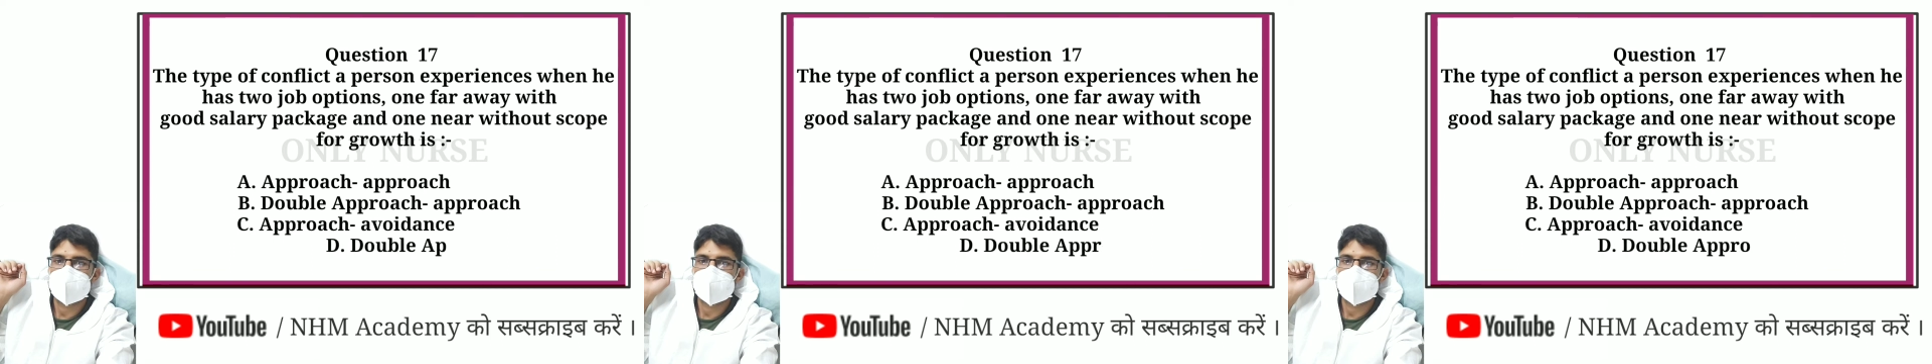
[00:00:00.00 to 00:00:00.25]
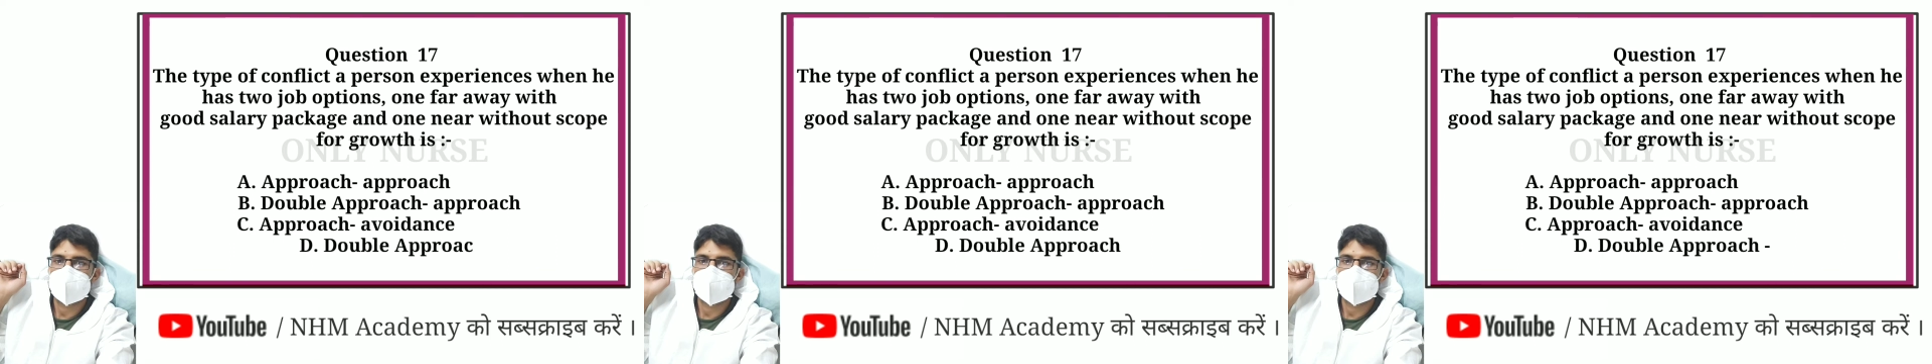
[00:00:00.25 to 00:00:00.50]

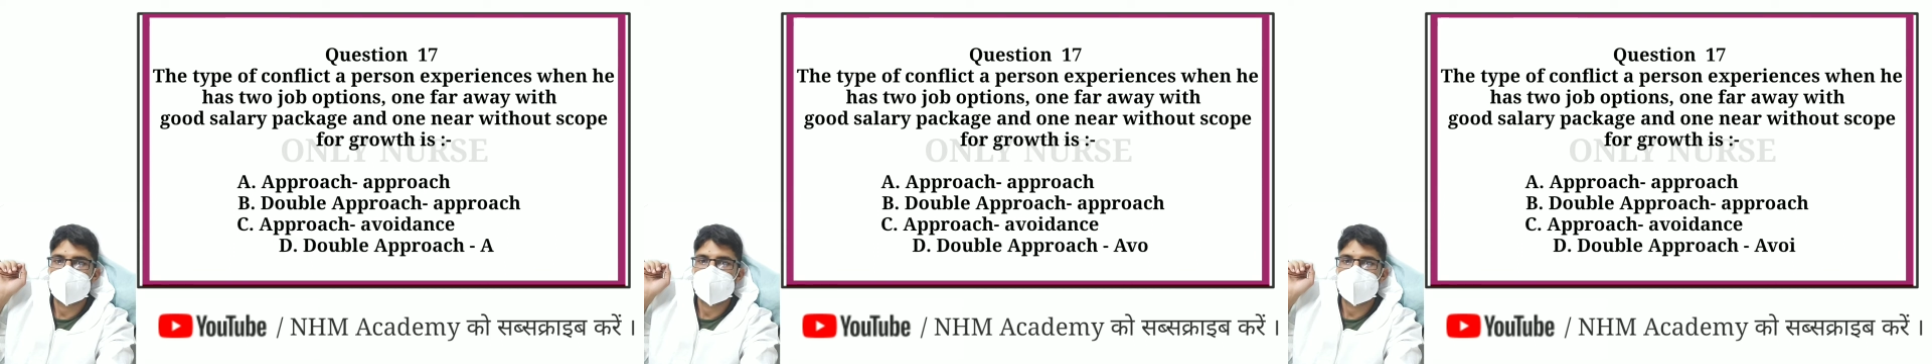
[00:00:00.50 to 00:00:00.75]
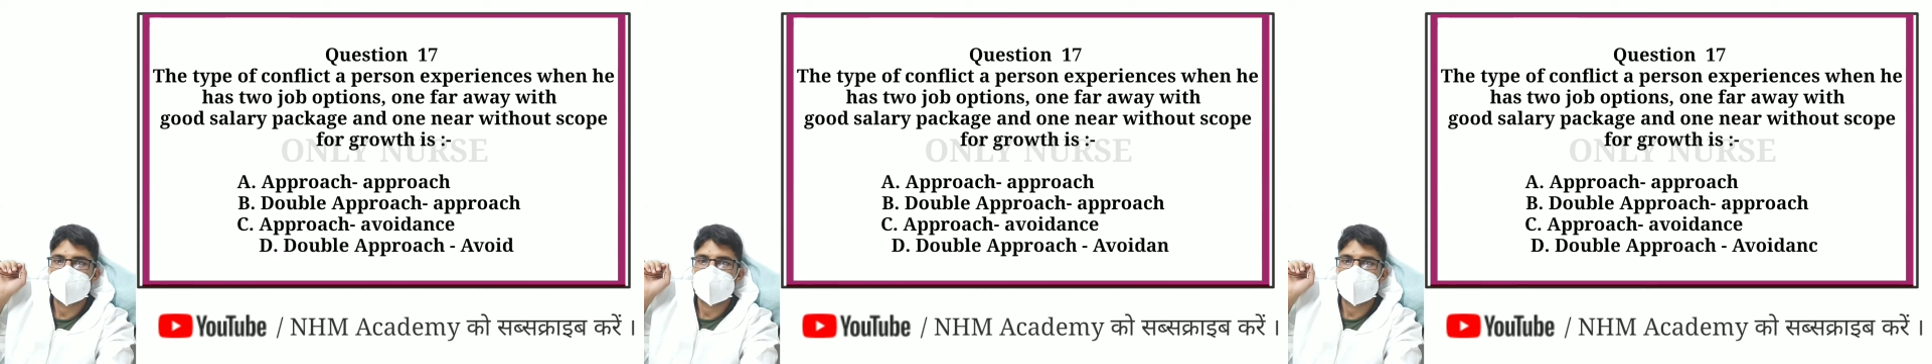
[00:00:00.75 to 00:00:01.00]
C.
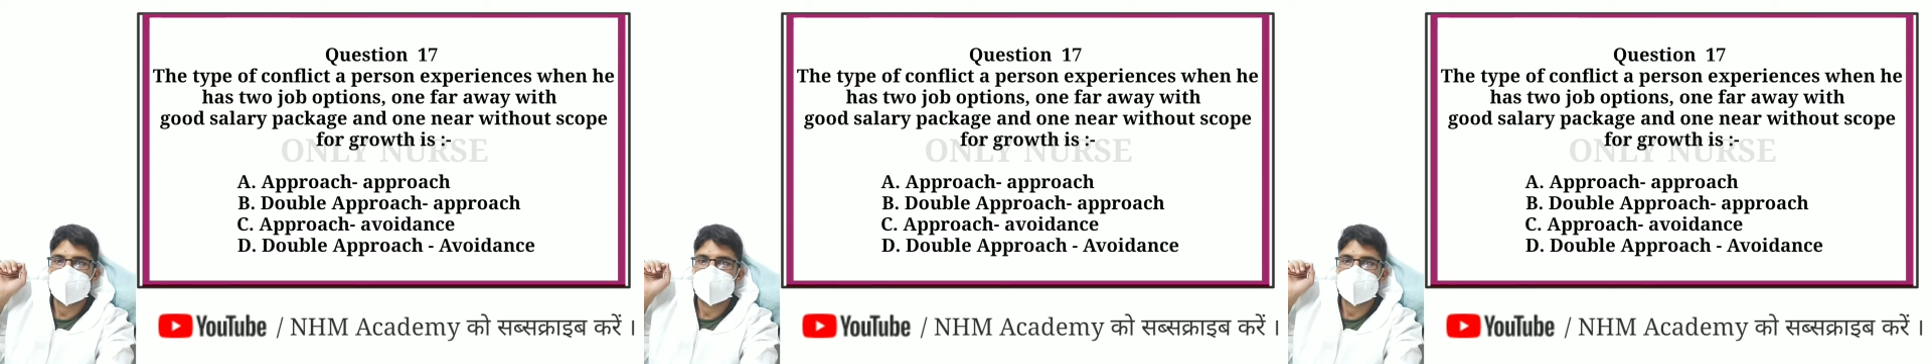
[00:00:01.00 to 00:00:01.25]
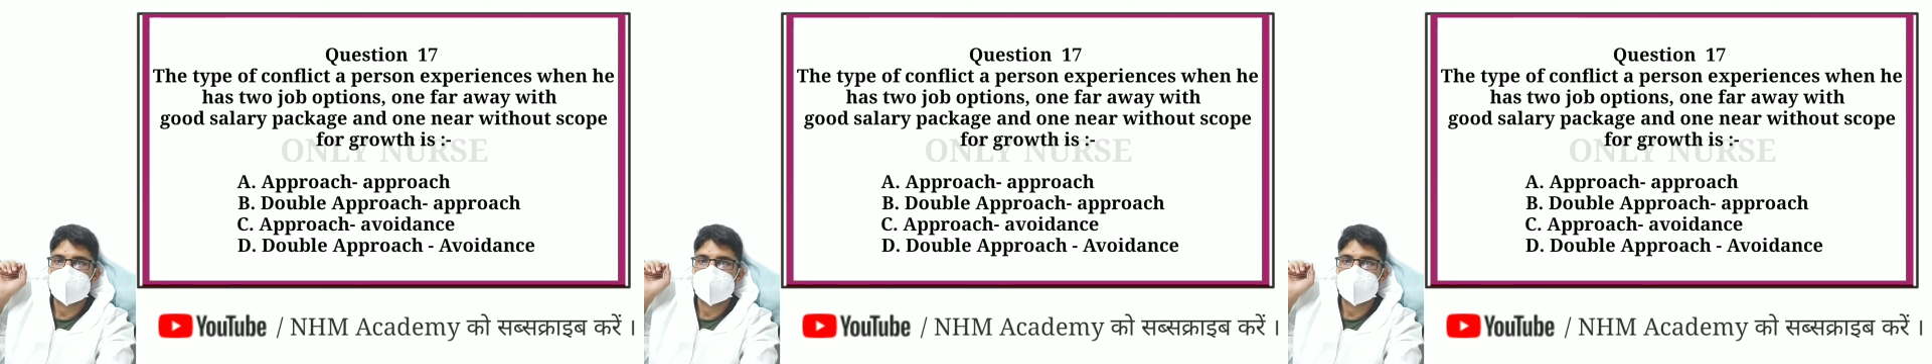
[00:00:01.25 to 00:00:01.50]
Approach
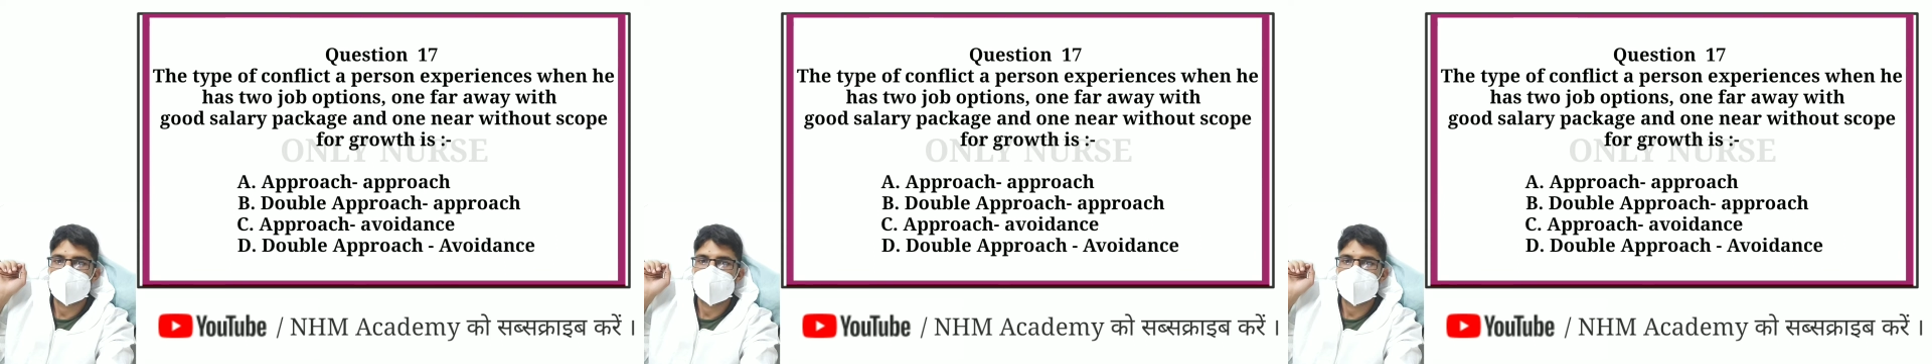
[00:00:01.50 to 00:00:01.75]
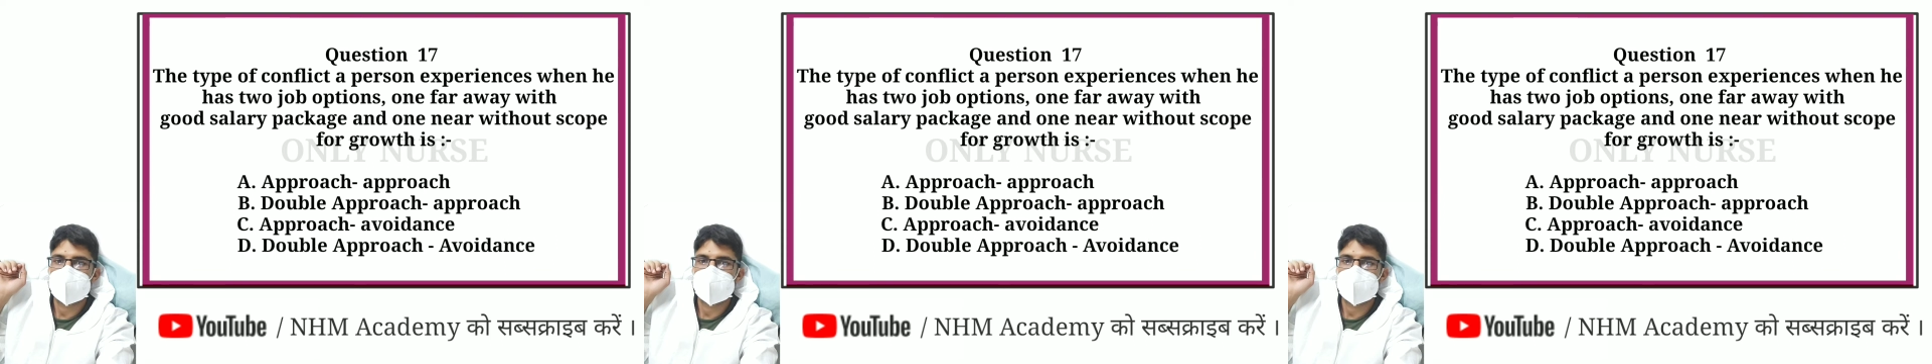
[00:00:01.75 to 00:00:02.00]

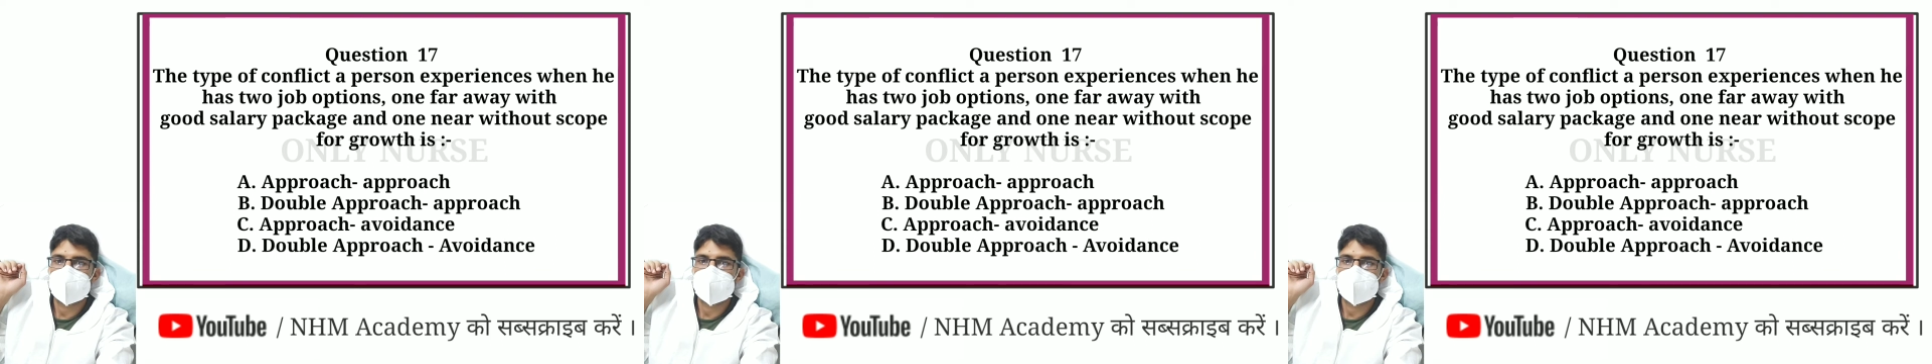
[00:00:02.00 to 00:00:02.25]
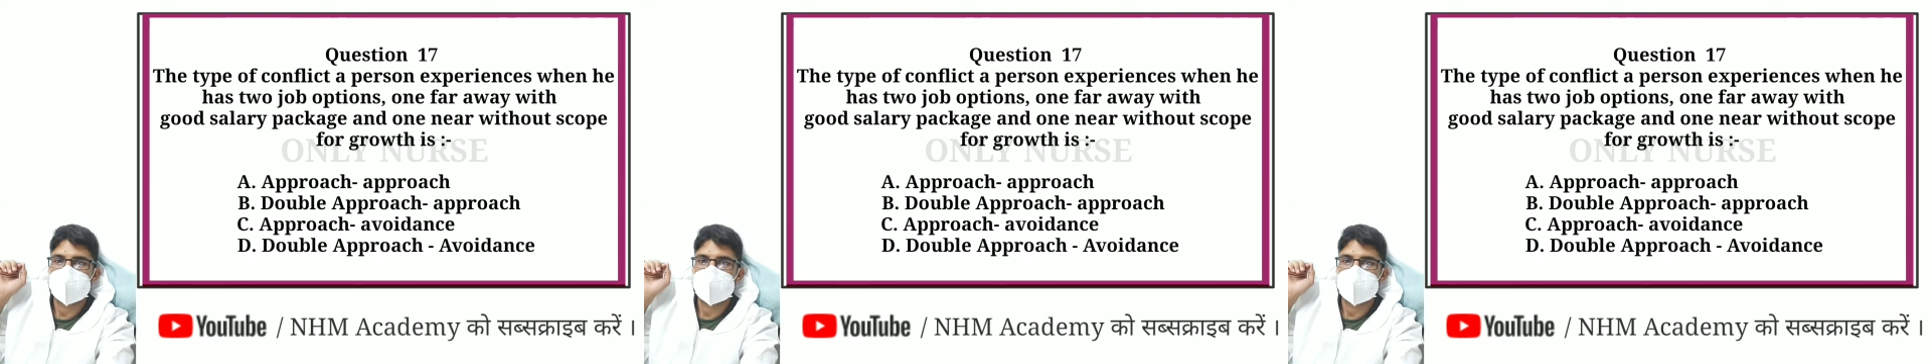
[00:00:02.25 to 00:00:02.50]
avoidance.
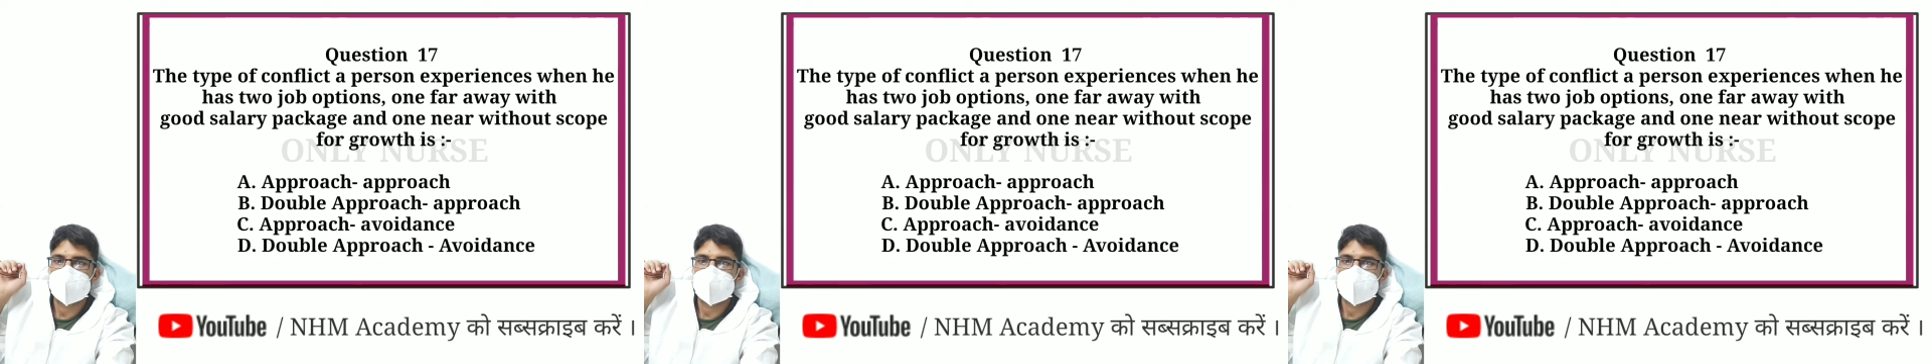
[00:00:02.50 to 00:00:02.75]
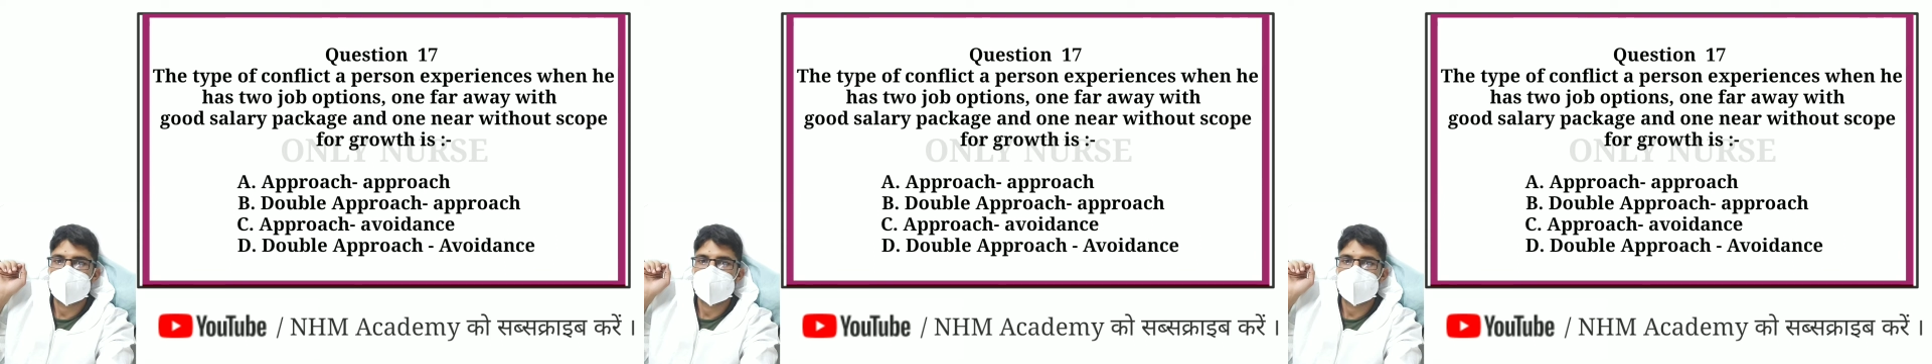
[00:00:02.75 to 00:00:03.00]
D.
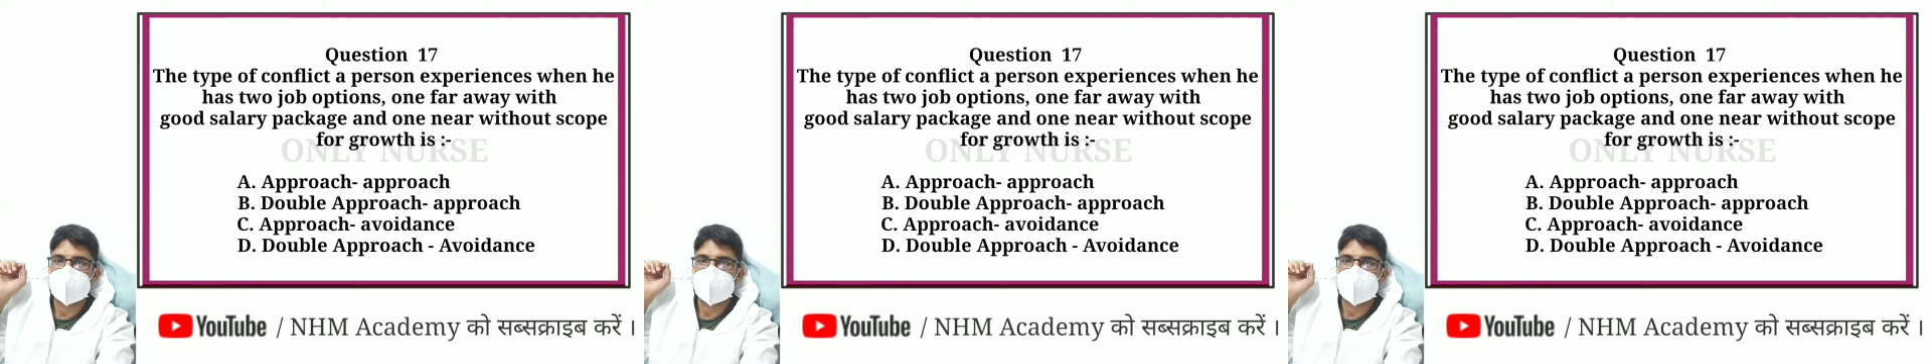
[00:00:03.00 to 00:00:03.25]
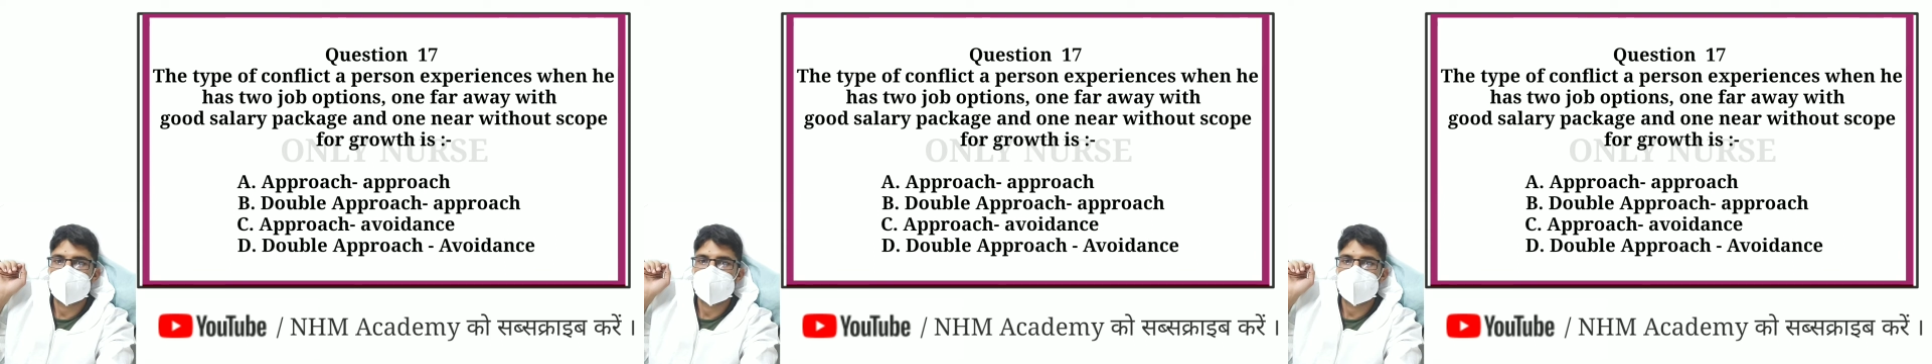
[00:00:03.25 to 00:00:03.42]
Double approach